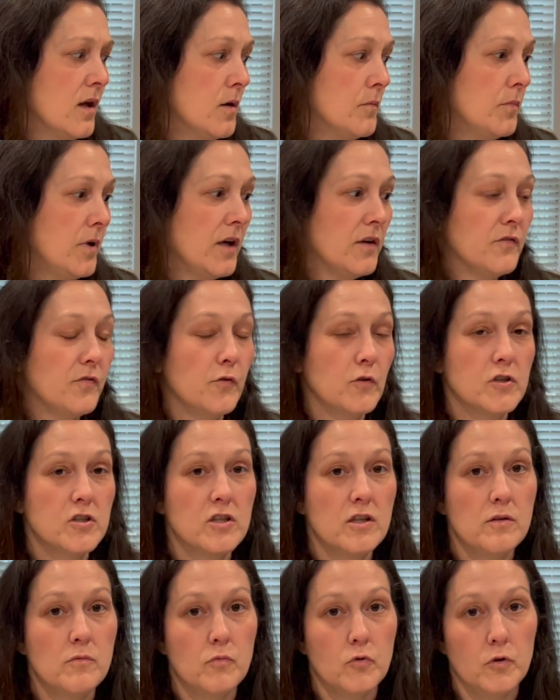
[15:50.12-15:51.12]
But
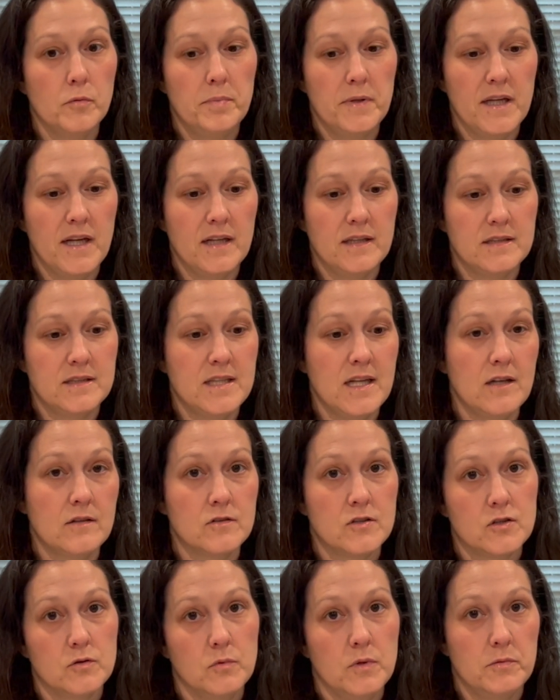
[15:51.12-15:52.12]
unfortunately, we'll be out of town,
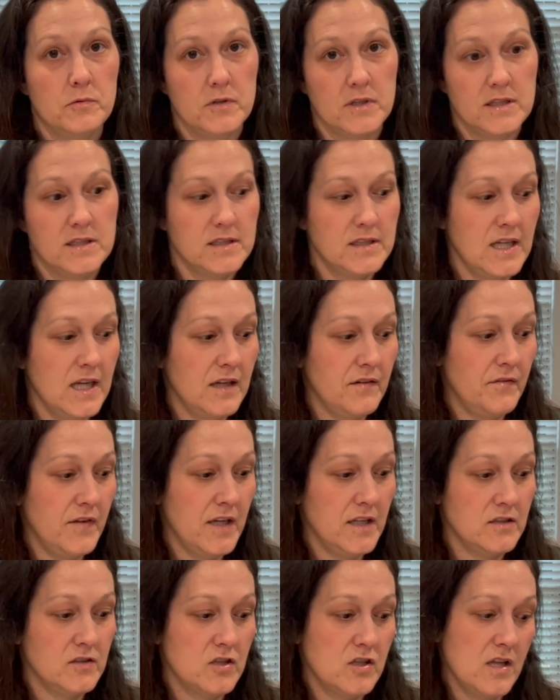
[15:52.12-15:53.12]
so we won't get to take
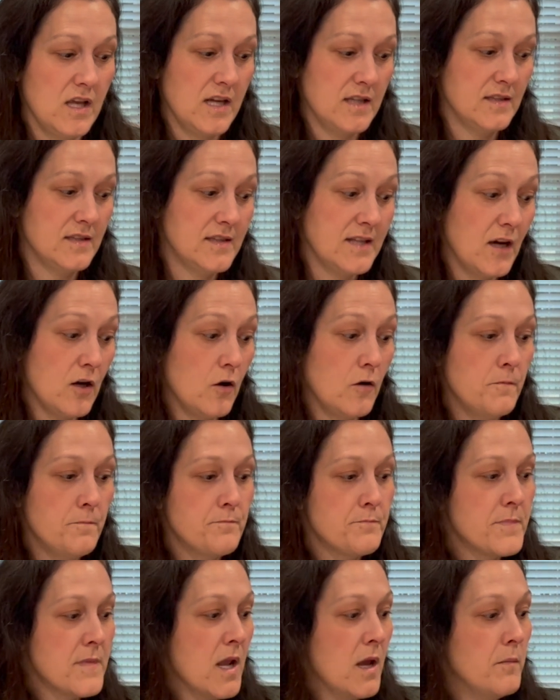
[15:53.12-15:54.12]
advantage of that sale.
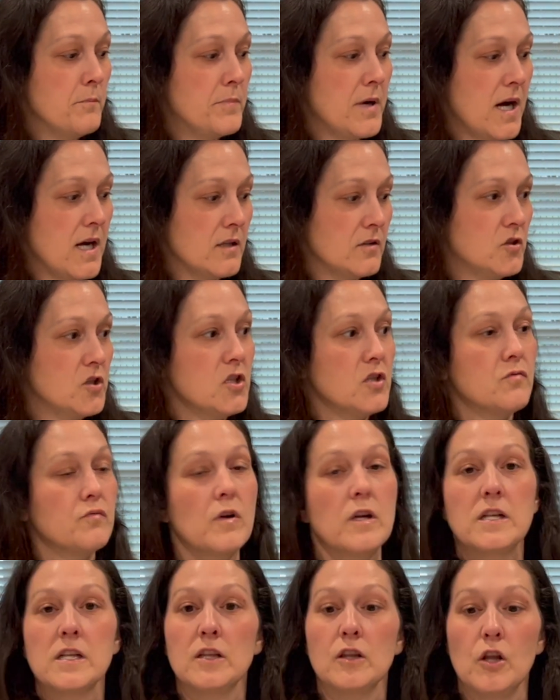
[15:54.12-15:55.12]
But just
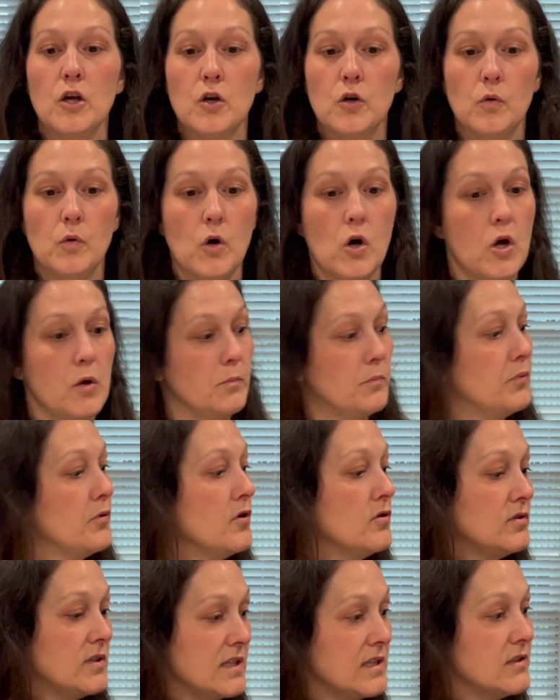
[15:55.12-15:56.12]
running low on
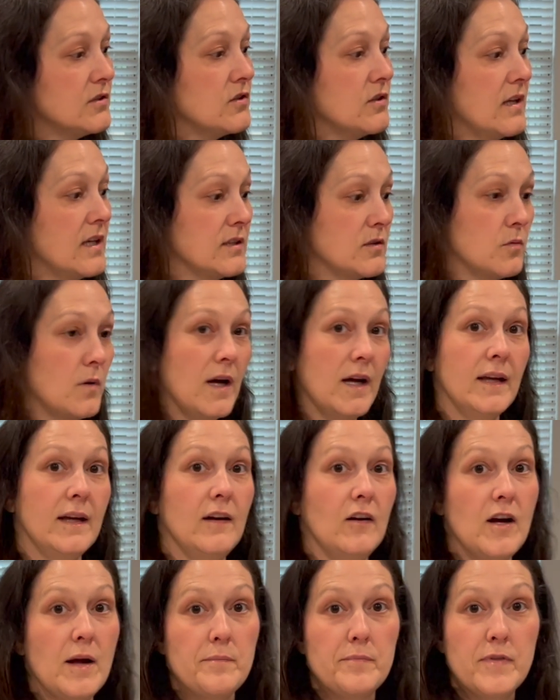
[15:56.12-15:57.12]
protein, so that's why I
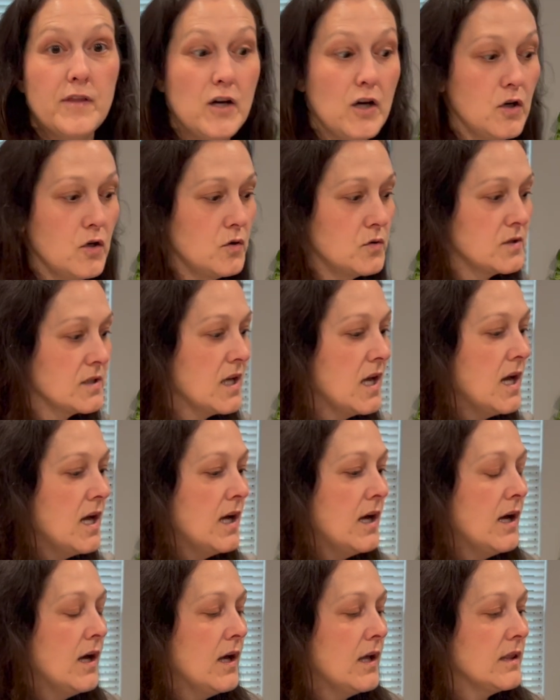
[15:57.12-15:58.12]
grabbed those.
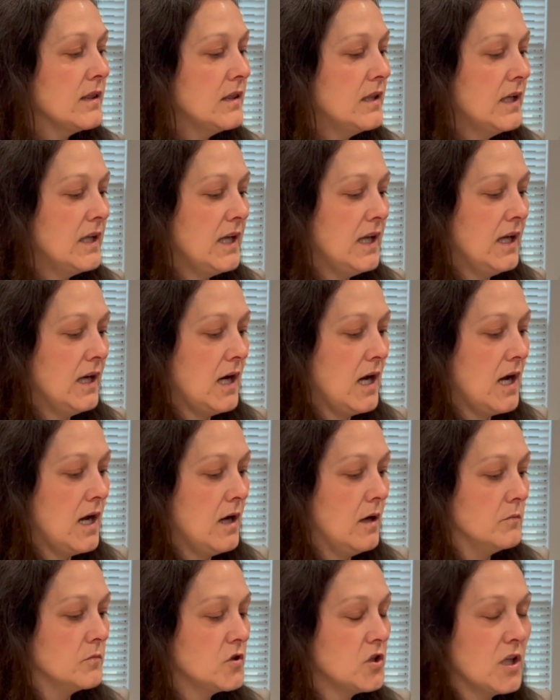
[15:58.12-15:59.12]
The
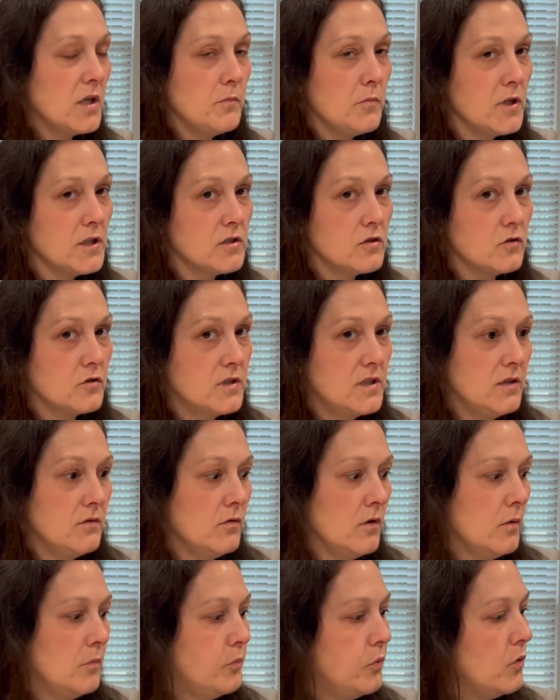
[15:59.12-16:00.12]
um, chicken breasts are
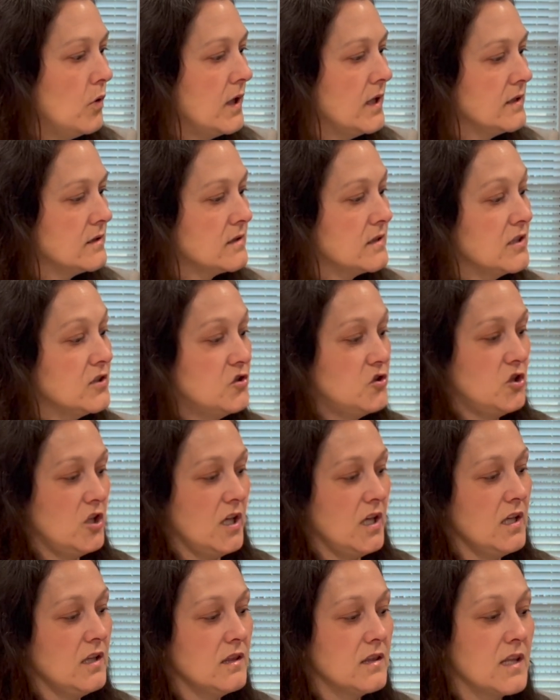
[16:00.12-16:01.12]
zero points. The
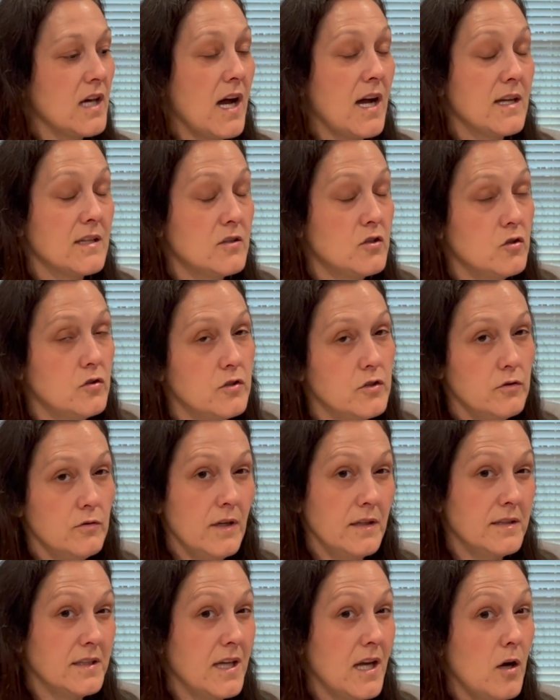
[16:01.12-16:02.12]
chicken thighs, you do
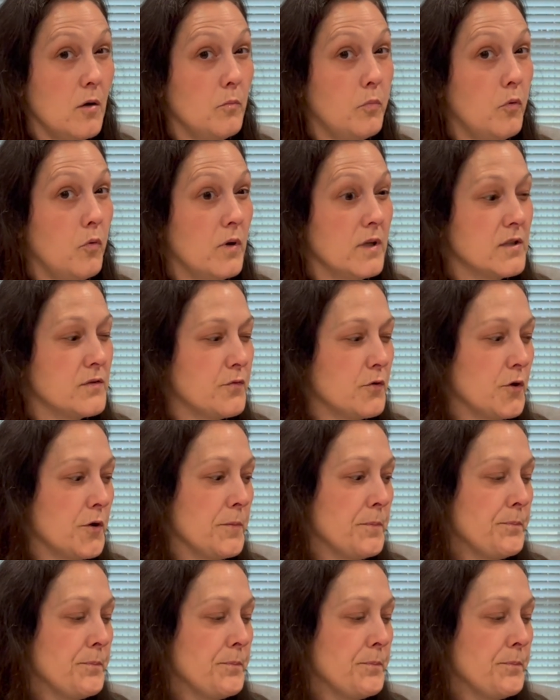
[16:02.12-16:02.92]
have to count points for.